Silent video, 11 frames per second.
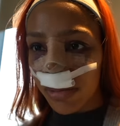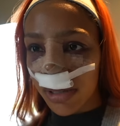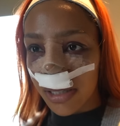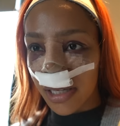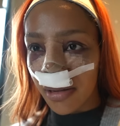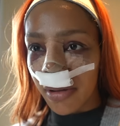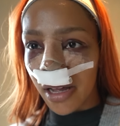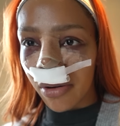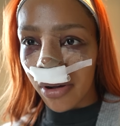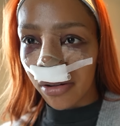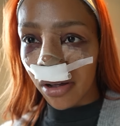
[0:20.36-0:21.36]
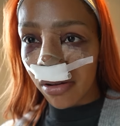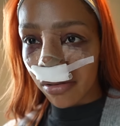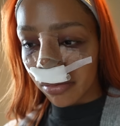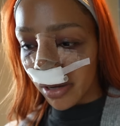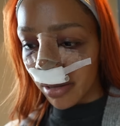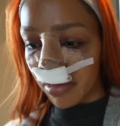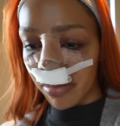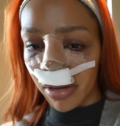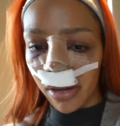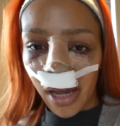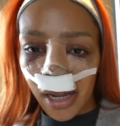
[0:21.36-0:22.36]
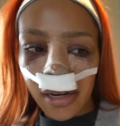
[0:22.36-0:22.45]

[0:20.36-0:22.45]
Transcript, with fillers: able to see me that well. Oh, wait, maybe you can.